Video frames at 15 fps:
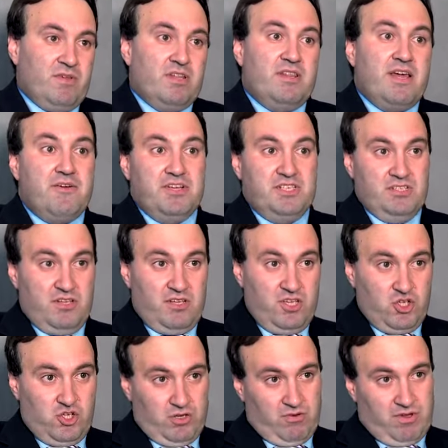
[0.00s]
There is an
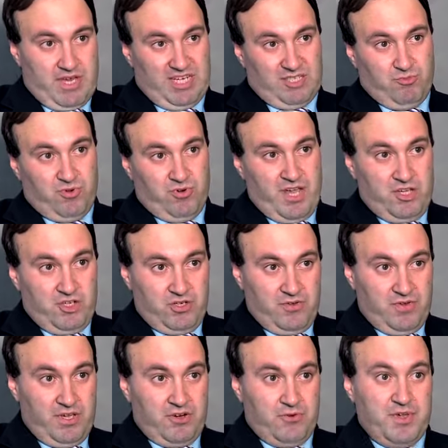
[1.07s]
initial
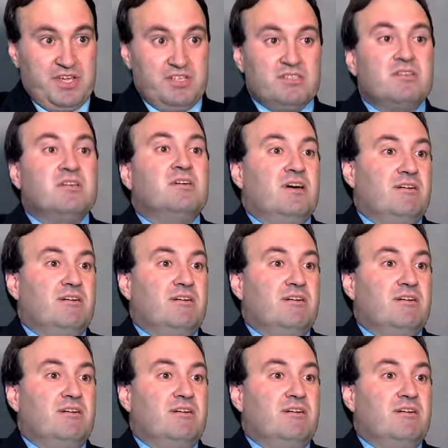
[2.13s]
exponential increase